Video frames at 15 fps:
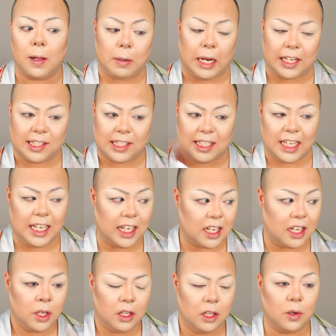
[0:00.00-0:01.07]
Plastique
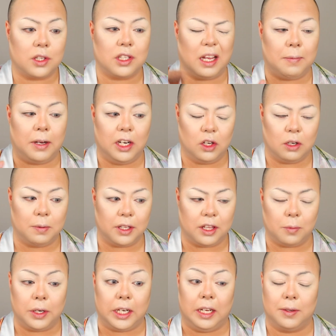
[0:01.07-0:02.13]
looks like my little brother
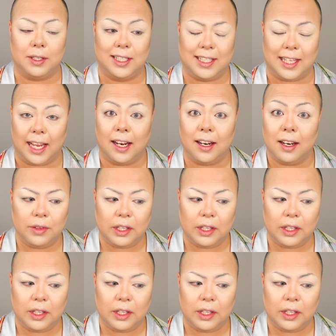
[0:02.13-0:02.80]
when he was thin.